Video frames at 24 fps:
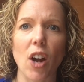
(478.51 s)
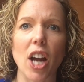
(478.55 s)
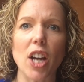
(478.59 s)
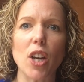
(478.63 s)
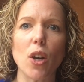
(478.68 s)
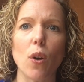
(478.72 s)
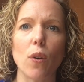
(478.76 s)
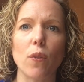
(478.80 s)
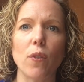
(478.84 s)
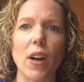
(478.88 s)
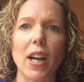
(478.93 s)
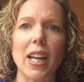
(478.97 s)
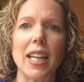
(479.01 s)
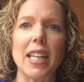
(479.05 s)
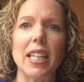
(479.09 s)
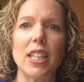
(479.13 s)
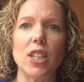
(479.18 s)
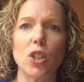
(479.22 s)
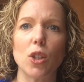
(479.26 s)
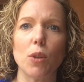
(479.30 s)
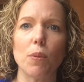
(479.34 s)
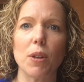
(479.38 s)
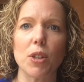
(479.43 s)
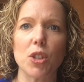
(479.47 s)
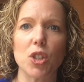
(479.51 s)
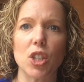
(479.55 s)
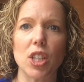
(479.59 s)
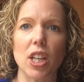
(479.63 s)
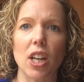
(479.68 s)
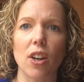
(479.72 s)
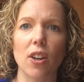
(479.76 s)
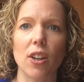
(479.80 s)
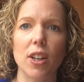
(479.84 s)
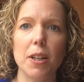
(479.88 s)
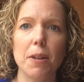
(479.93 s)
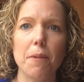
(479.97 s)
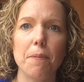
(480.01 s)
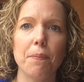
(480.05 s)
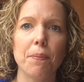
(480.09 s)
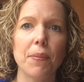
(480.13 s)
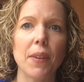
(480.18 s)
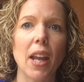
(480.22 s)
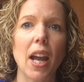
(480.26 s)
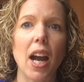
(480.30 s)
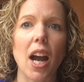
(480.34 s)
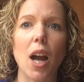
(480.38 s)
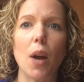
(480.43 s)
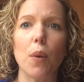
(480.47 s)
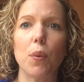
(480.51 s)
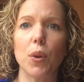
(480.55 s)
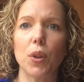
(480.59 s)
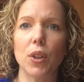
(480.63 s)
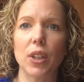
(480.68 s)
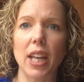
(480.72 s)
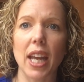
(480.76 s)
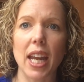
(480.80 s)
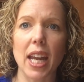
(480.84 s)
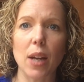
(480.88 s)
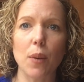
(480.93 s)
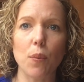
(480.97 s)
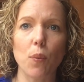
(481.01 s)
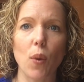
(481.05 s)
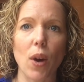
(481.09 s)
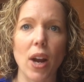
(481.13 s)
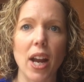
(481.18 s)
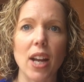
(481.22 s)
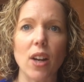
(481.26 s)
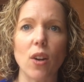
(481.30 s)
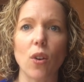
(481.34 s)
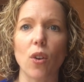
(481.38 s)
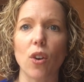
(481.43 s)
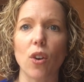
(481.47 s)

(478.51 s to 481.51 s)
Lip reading: I know if I eat too much dairy, I will gain weight